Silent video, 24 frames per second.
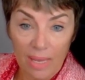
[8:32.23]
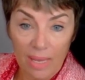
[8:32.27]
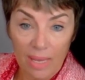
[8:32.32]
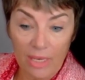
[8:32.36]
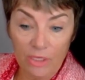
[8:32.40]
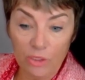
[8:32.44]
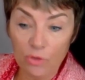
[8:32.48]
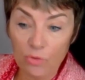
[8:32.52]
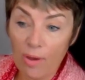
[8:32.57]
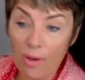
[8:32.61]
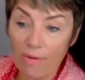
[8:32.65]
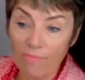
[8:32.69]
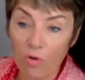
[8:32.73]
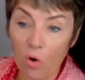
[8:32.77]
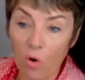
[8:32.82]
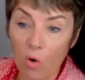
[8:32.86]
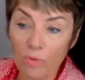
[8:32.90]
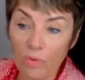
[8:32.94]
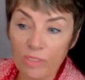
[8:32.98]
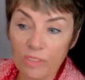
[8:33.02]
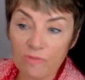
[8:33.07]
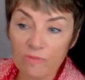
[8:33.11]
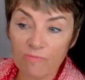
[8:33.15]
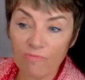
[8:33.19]
and you have
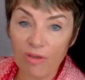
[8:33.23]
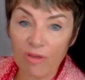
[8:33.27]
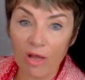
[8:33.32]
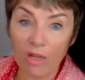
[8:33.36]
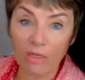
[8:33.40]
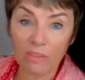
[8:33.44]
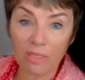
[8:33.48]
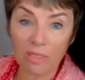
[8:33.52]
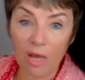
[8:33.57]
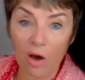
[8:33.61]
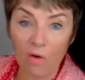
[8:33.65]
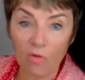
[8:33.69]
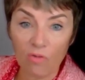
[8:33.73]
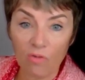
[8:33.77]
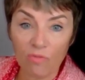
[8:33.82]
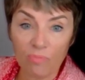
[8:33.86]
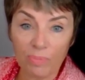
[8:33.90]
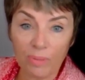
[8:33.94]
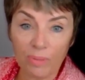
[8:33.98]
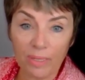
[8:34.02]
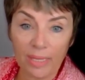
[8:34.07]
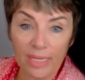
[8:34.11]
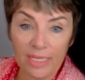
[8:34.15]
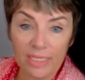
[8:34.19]
always felt out
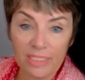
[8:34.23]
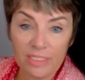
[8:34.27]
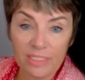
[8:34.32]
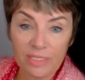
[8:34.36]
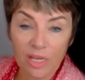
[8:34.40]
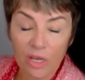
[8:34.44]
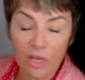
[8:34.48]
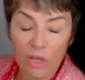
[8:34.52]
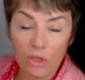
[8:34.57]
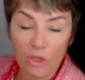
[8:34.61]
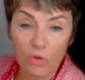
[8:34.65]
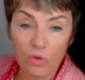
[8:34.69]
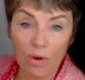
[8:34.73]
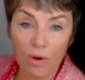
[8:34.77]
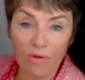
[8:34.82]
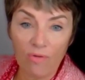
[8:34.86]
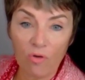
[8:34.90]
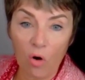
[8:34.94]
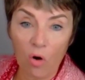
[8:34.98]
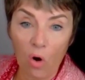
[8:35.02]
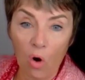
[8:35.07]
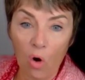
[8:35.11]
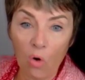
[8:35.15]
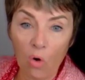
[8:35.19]
of place. You
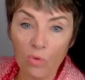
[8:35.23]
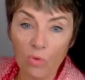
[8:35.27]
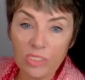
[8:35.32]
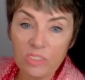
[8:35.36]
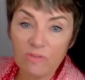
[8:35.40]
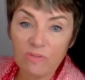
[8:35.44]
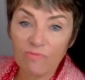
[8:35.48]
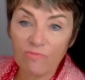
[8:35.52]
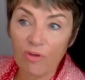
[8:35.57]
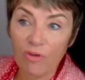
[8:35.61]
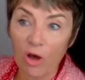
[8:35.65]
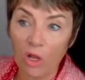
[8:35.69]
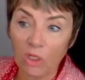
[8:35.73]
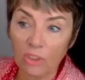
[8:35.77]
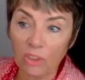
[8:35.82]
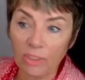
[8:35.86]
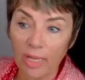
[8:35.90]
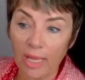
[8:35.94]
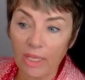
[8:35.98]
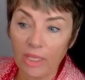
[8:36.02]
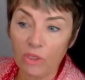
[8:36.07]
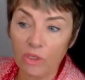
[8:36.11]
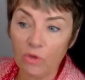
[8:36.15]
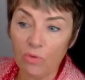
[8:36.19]
have always felt
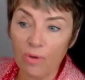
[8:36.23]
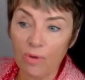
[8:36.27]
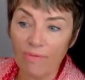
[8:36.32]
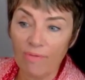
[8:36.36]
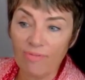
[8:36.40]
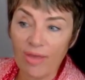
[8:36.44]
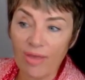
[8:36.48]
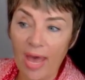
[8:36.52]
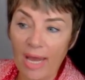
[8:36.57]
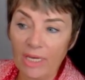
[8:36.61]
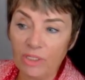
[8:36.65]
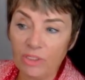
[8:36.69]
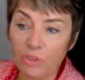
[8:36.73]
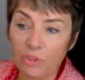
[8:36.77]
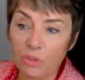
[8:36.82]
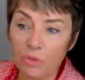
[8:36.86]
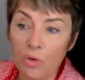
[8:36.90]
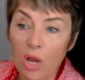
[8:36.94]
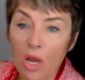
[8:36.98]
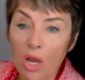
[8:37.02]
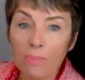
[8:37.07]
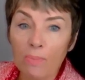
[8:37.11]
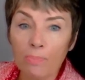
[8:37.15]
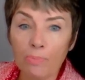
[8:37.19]
like you have had
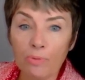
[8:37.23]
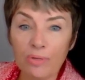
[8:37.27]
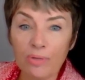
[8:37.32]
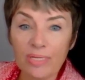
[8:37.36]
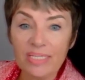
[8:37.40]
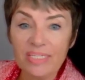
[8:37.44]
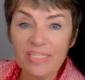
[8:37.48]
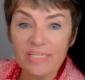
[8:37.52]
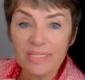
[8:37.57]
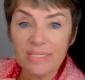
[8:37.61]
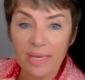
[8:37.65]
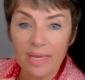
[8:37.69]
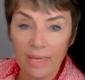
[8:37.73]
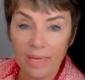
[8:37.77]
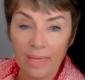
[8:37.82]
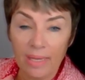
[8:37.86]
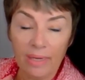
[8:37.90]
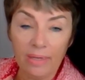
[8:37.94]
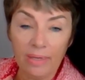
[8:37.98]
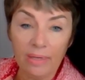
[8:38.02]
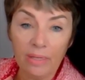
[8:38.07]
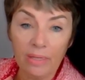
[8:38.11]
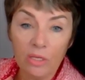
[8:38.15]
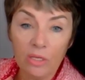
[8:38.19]
to
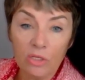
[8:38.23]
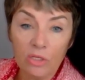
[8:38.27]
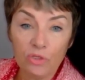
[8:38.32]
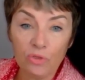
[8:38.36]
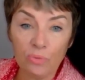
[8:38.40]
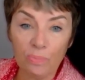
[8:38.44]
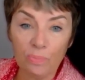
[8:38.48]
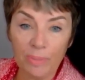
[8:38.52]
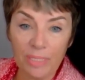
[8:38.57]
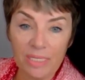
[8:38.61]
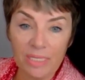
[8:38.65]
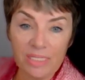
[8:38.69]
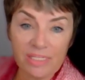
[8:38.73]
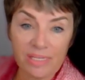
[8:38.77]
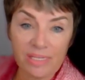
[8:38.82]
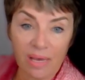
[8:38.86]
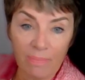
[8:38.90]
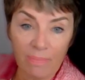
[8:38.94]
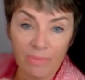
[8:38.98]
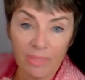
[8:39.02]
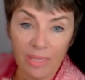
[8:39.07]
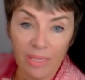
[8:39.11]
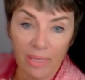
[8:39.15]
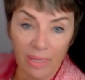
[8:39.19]
pretend to be
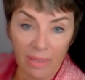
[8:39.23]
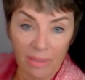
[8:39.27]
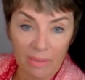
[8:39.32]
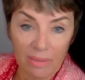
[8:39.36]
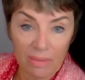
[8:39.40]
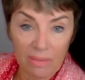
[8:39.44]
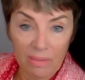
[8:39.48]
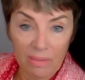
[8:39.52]
something